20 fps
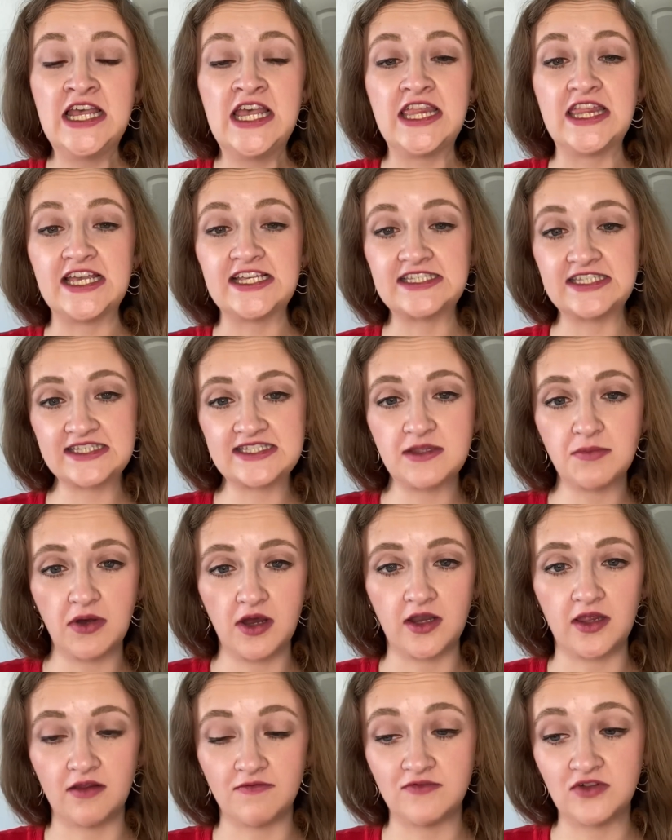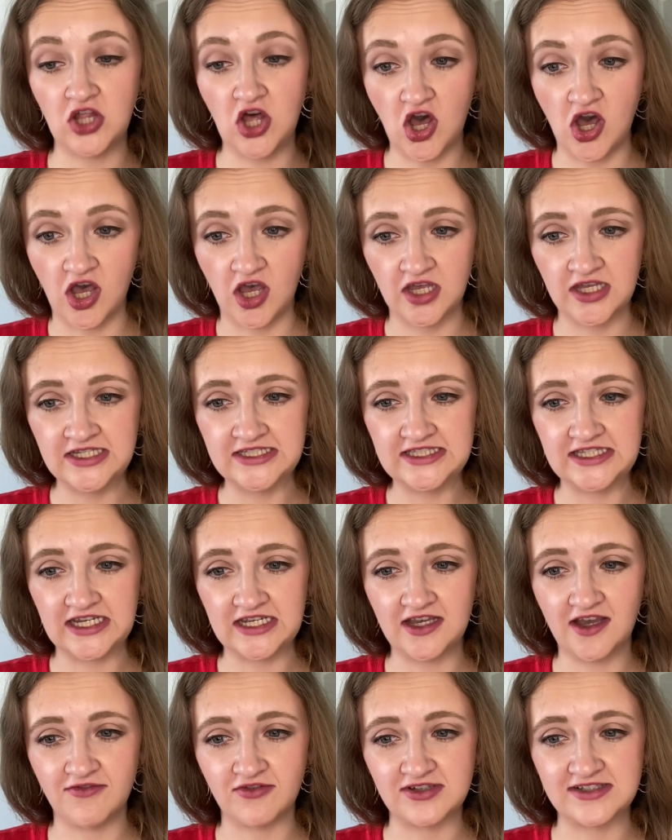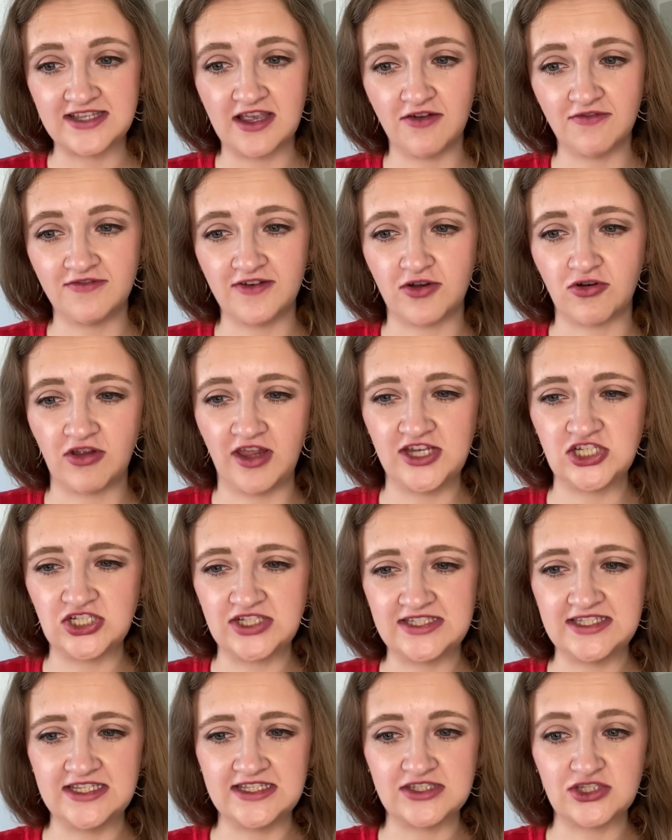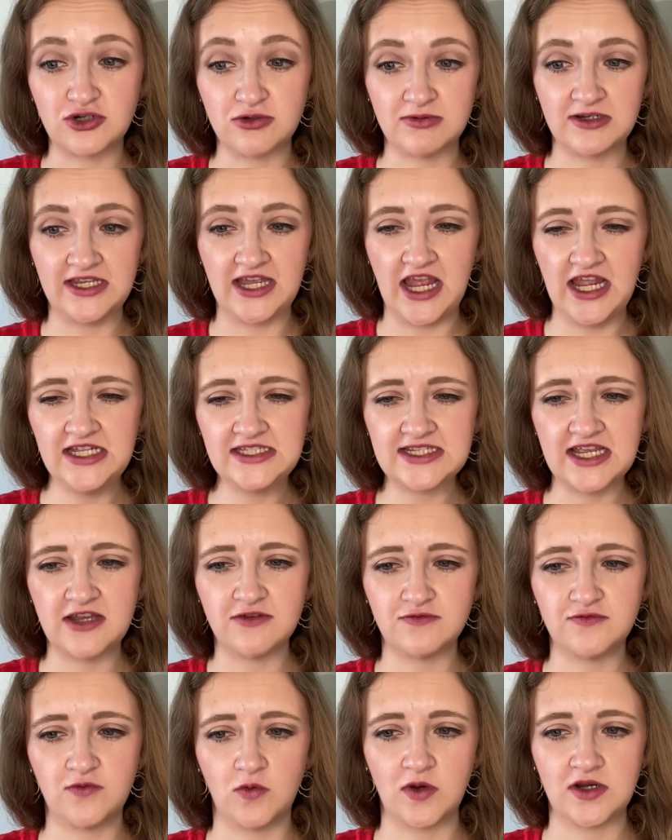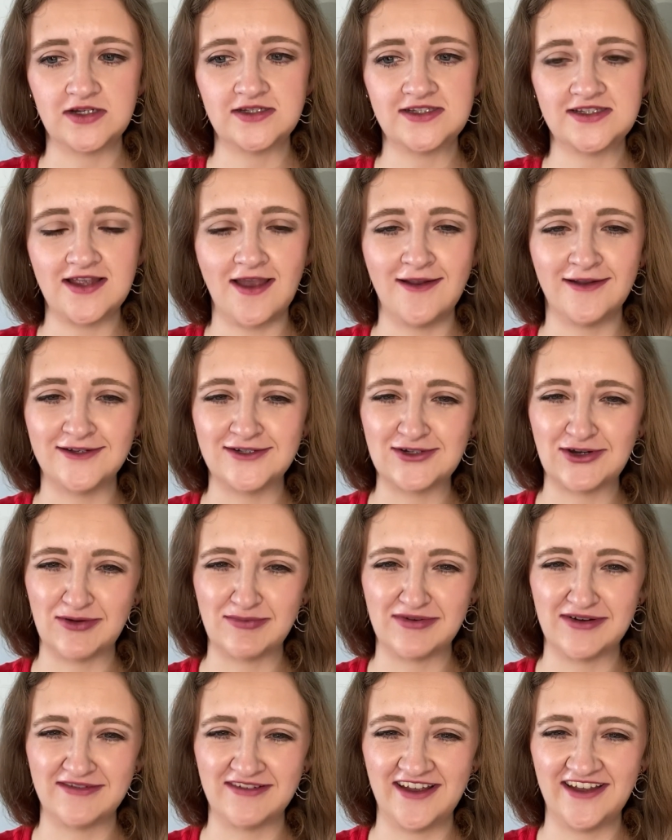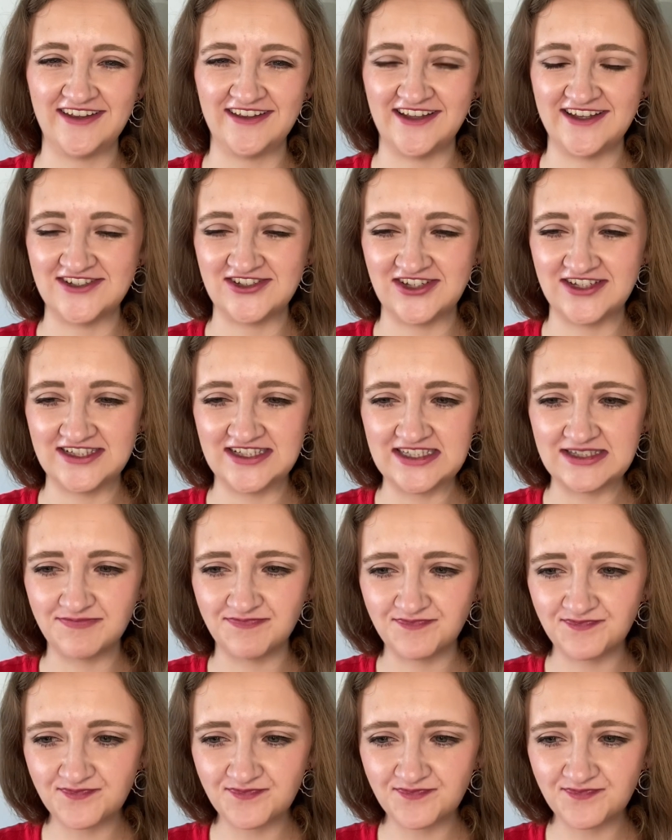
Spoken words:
This is the body of law that governs how federal agencies create, enforce, and interpret regulations.